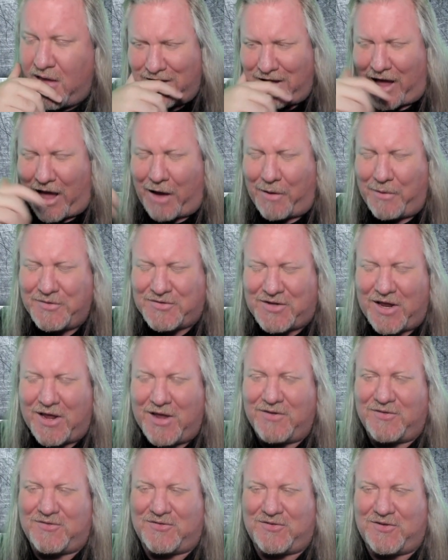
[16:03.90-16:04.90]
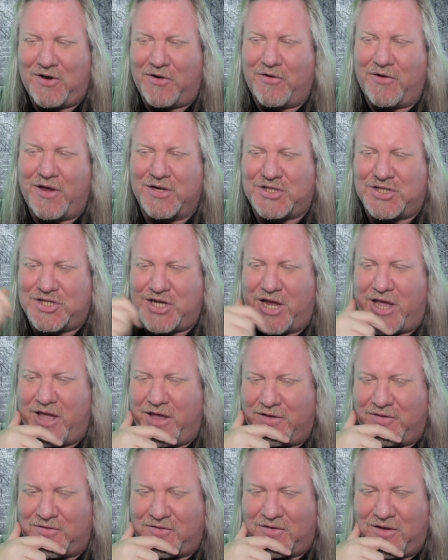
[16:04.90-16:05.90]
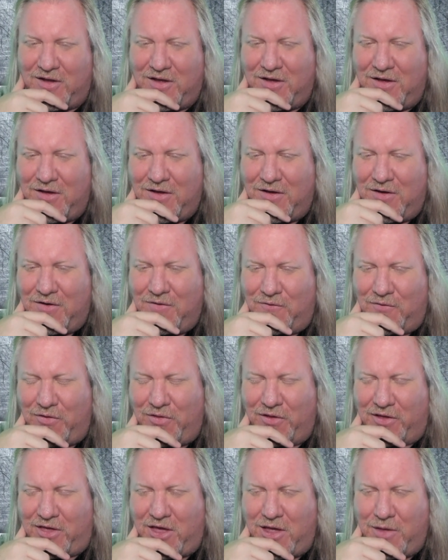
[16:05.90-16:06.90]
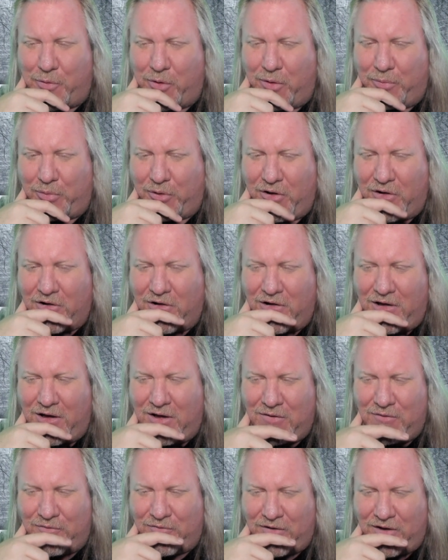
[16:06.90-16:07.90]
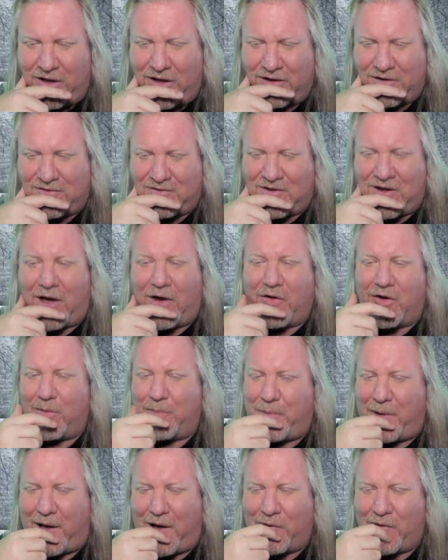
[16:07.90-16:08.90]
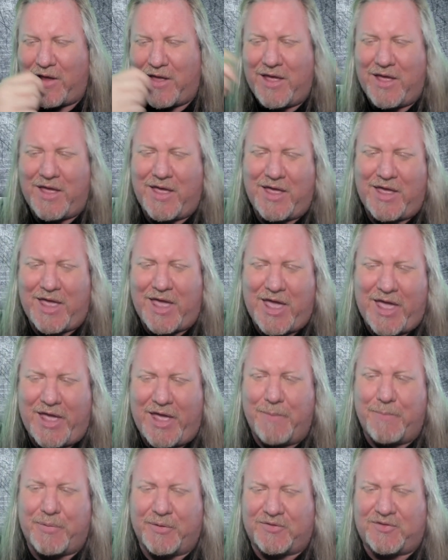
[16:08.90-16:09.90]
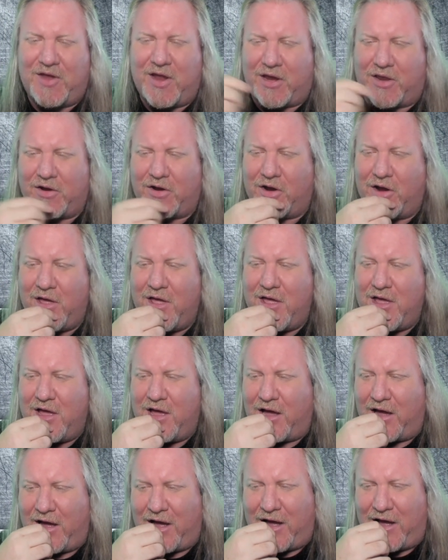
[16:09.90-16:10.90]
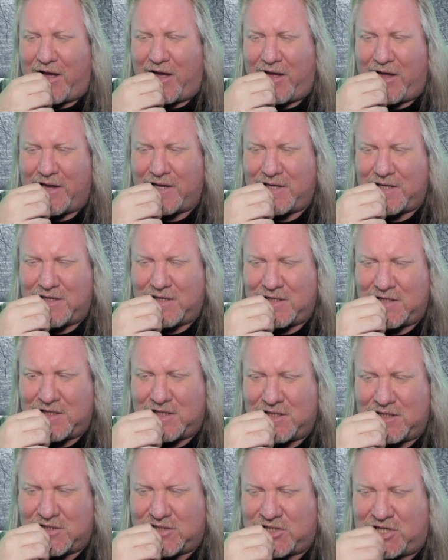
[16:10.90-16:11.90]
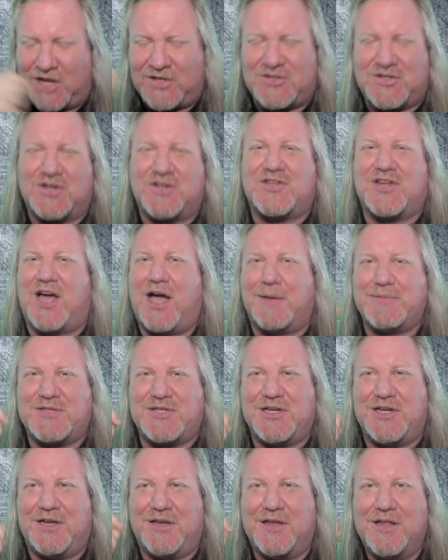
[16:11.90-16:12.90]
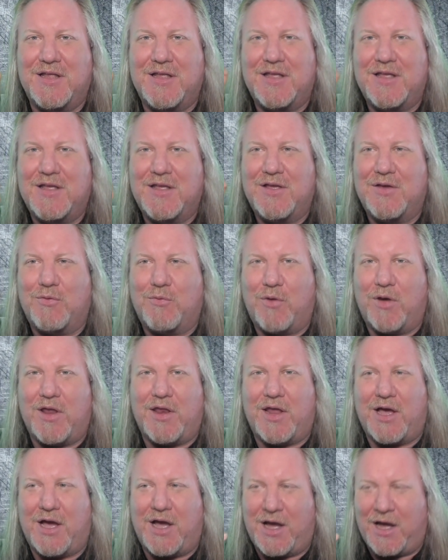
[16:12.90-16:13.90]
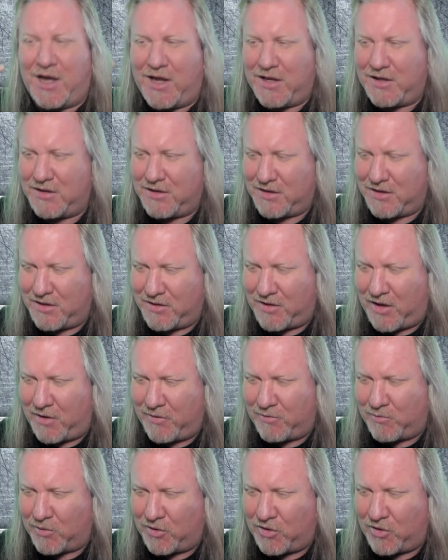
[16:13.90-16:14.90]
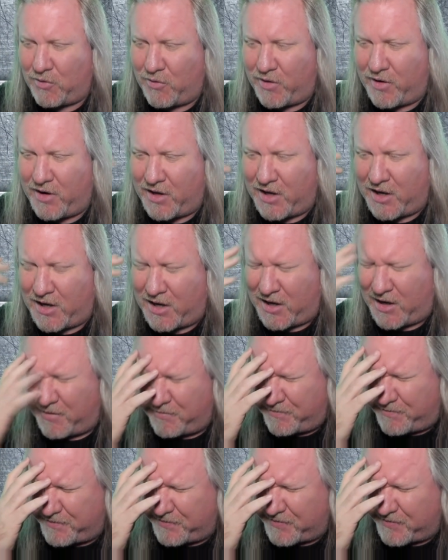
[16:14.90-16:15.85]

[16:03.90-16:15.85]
I was getting serious shades from the keyboard player of Tower of Power. It in particular, Chester Thompson, when they were doing Knock